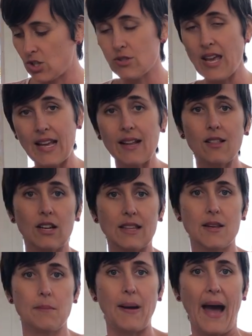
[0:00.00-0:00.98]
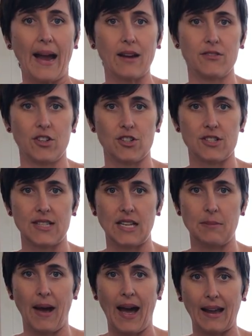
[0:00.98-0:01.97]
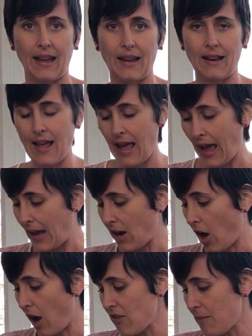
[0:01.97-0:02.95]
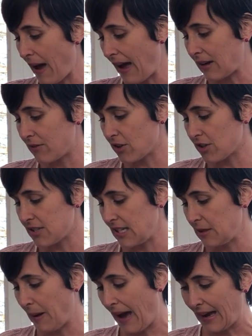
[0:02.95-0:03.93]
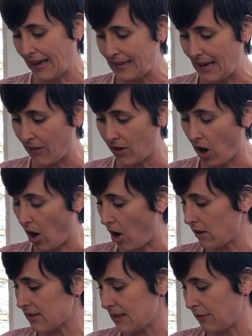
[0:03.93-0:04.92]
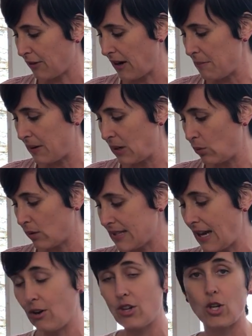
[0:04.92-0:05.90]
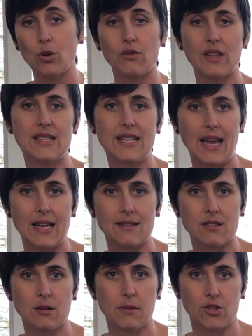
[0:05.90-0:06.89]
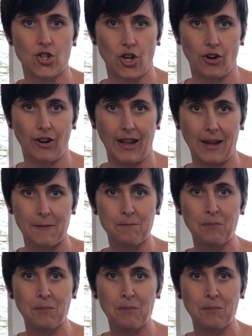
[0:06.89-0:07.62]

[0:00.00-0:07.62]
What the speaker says: you take a look at the back of your seed packet. And on the back of your seed packet, now they're all different, but it will tell you the days to maturity.